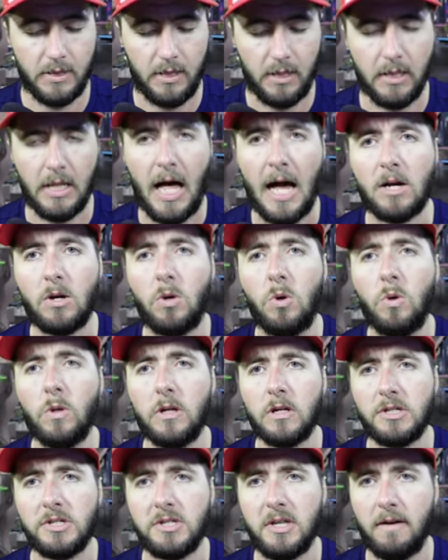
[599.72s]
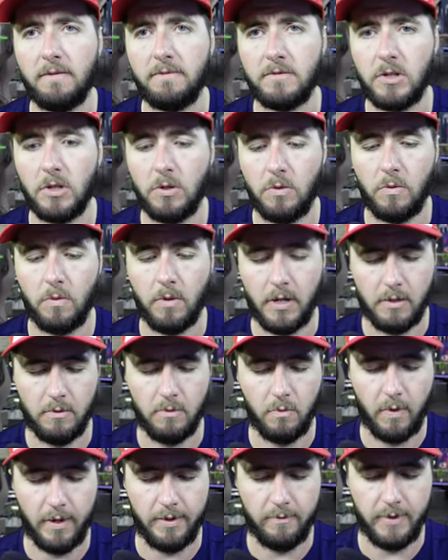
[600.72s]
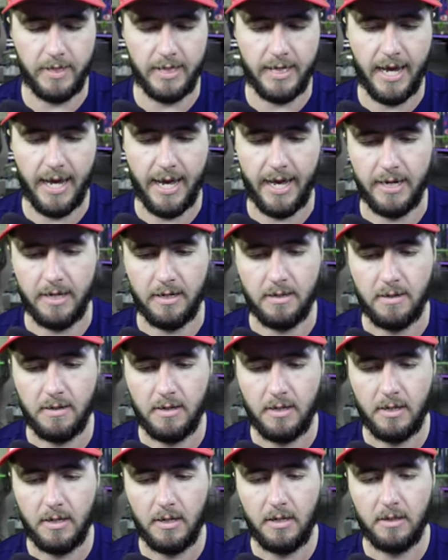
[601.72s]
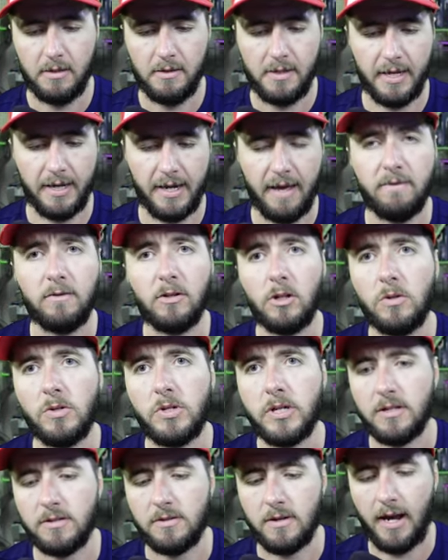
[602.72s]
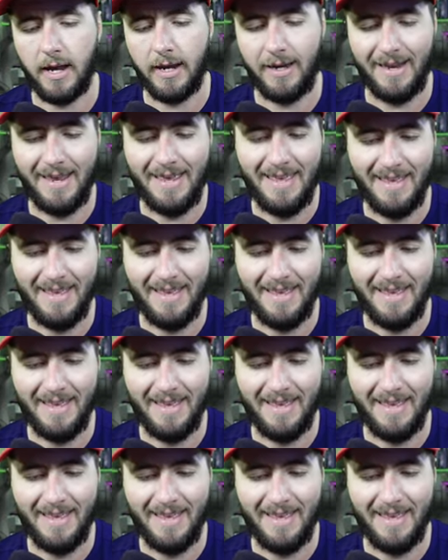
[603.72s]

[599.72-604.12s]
a lot cooler stuff too when we can, like evolutions, right?